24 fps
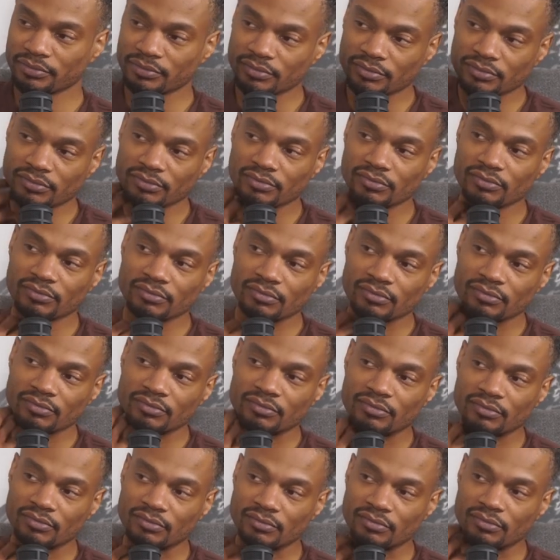Oh.
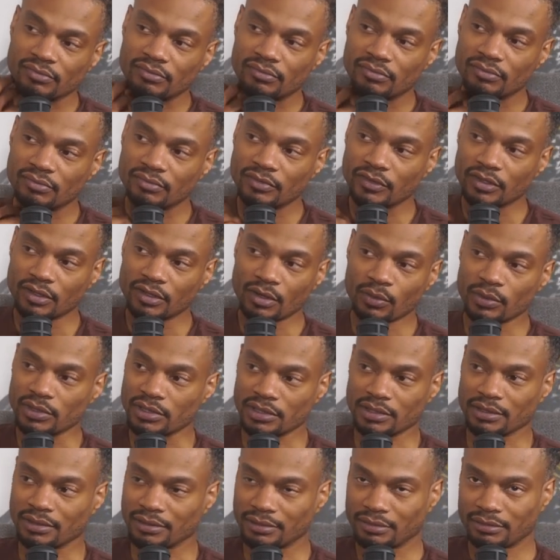It
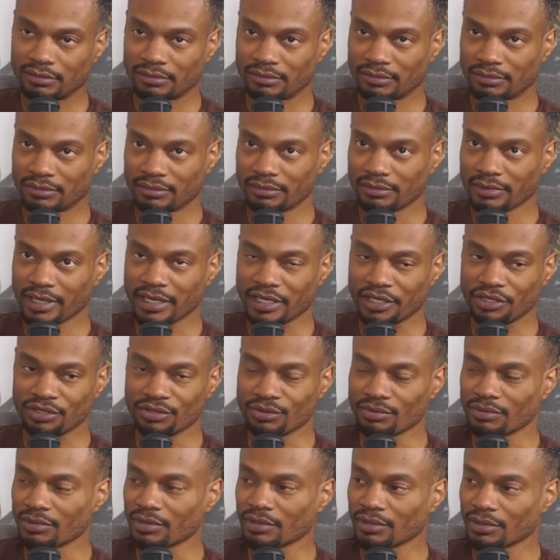wasn't like a you
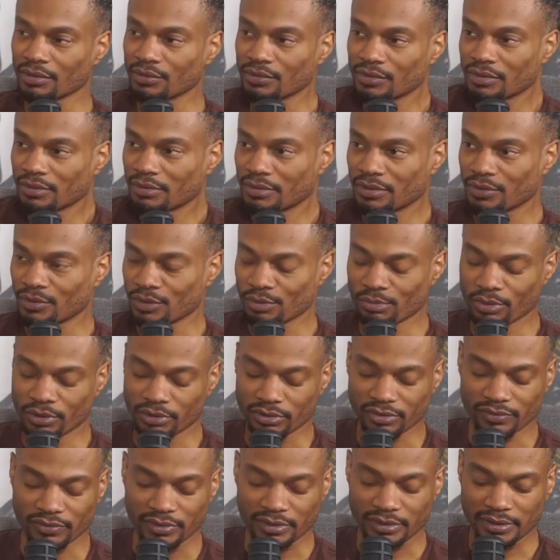thing. It was it was both
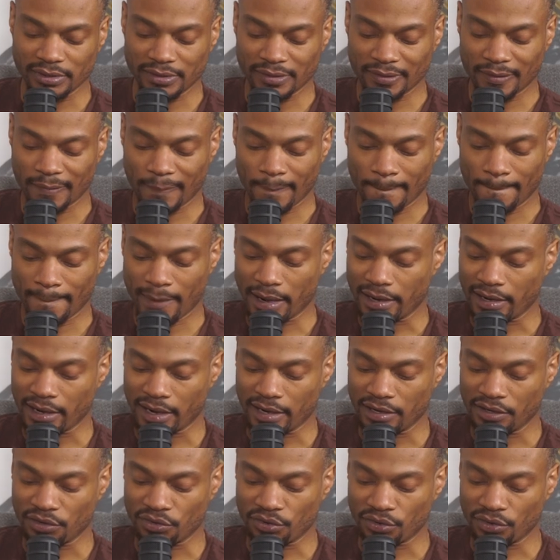of us. I, I,
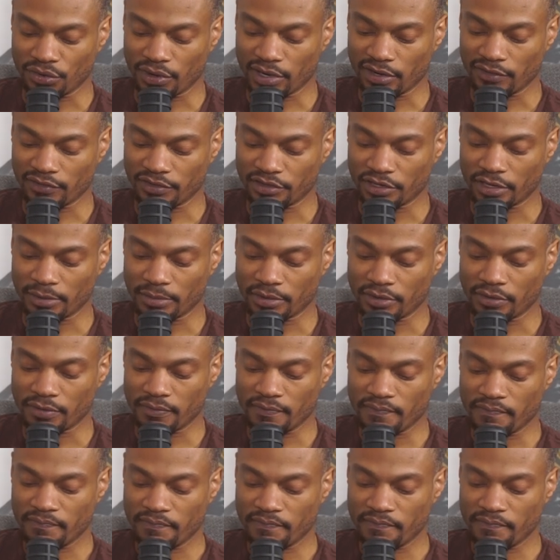didn't do a great of a job either.